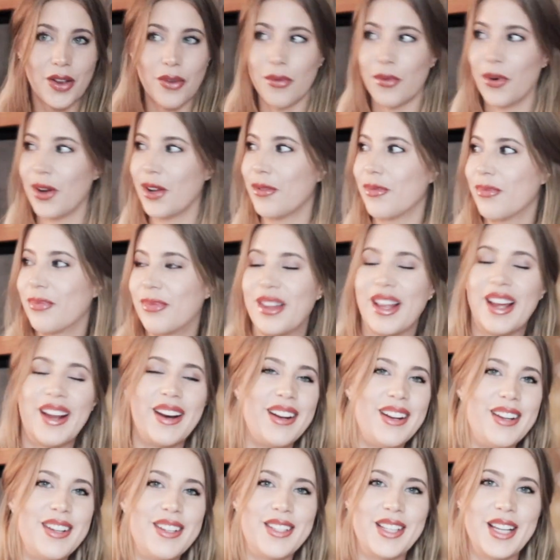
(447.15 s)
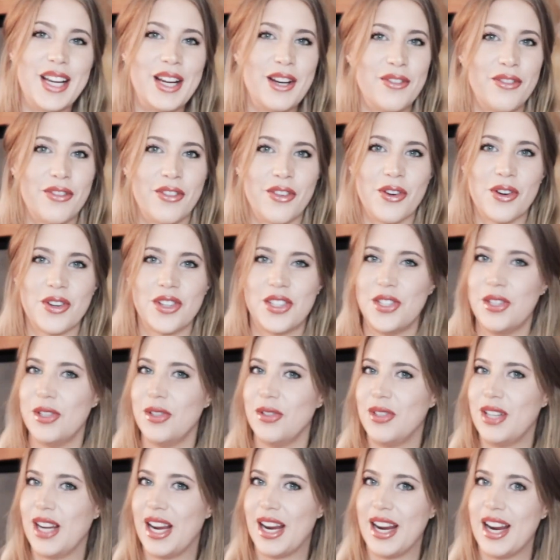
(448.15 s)
Well, that is it for
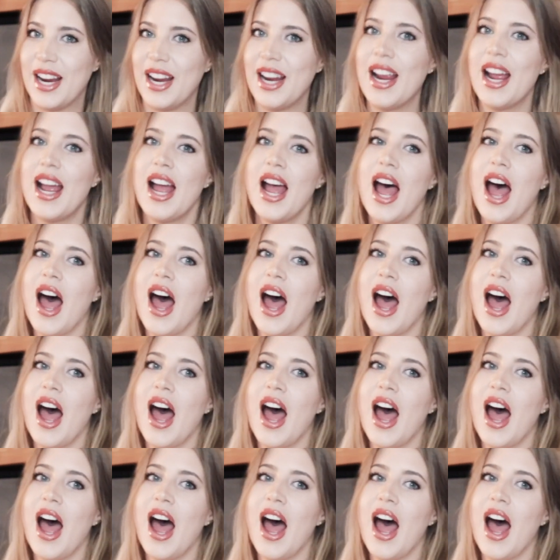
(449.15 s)
today.